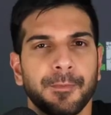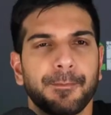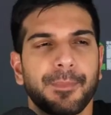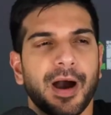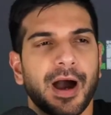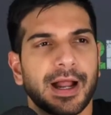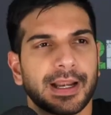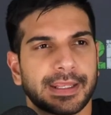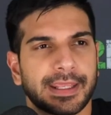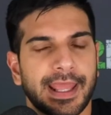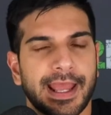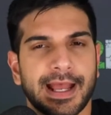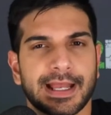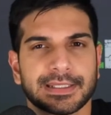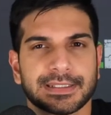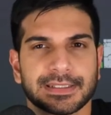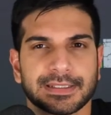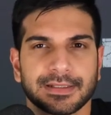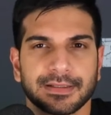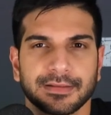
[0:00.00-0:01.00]

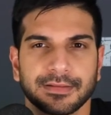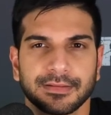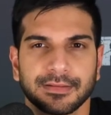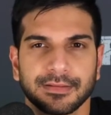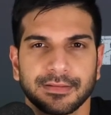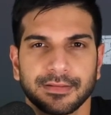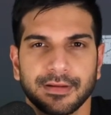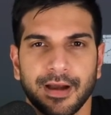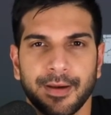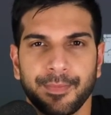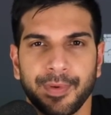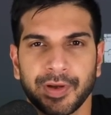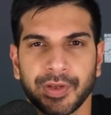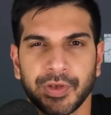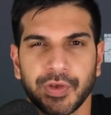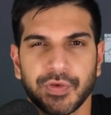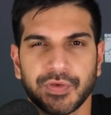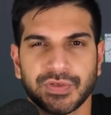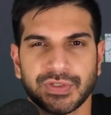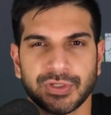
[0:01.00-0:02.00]
podcast up on
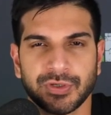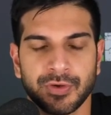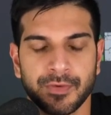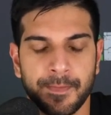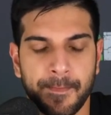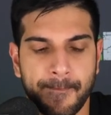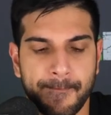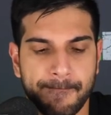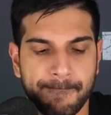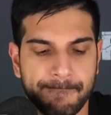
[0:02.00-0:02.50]
YouTube